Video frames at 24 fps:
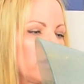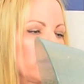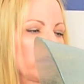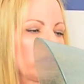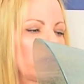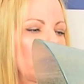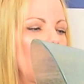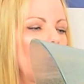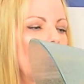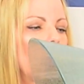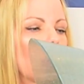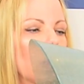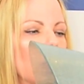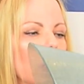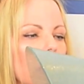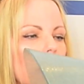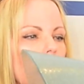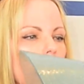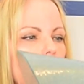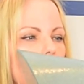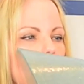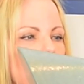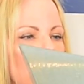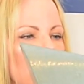this
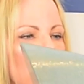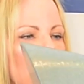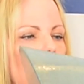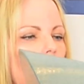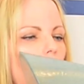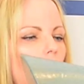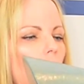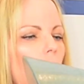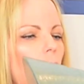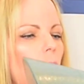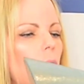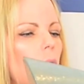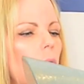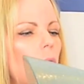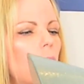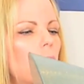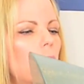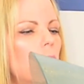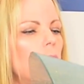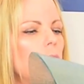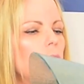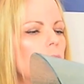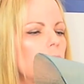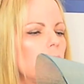cord
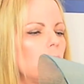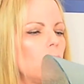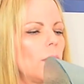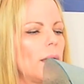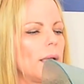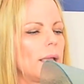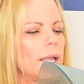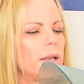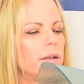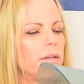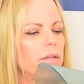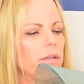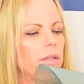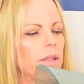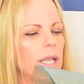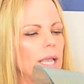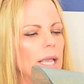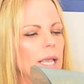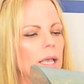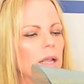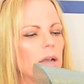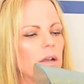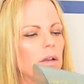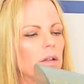all the way to
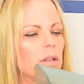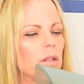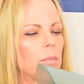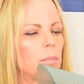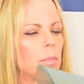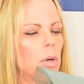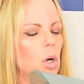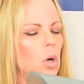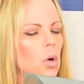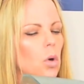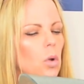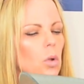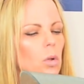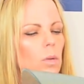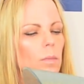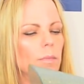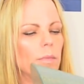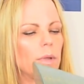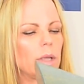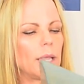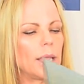the end of the bowl